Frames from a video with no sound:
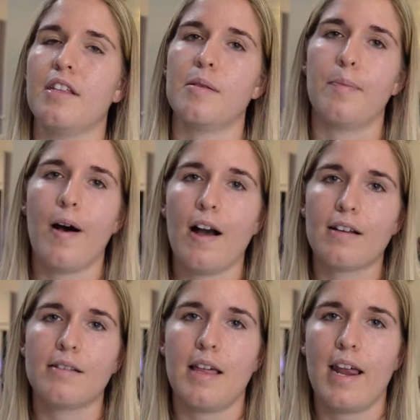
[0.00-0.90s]
this
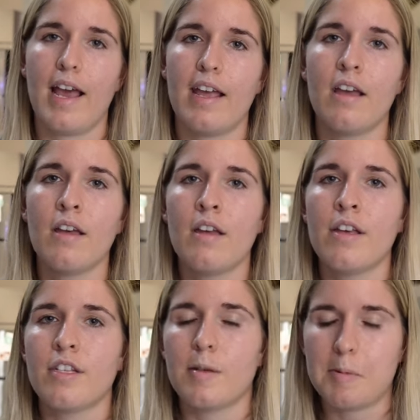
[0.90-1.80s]
box that I
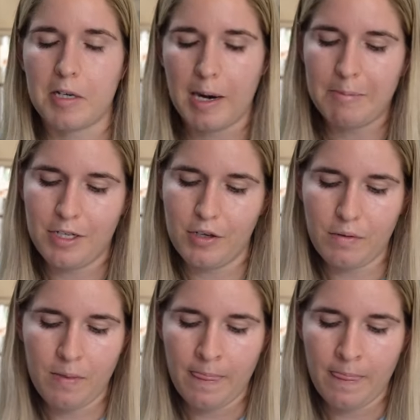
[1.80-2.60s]
subscribed to.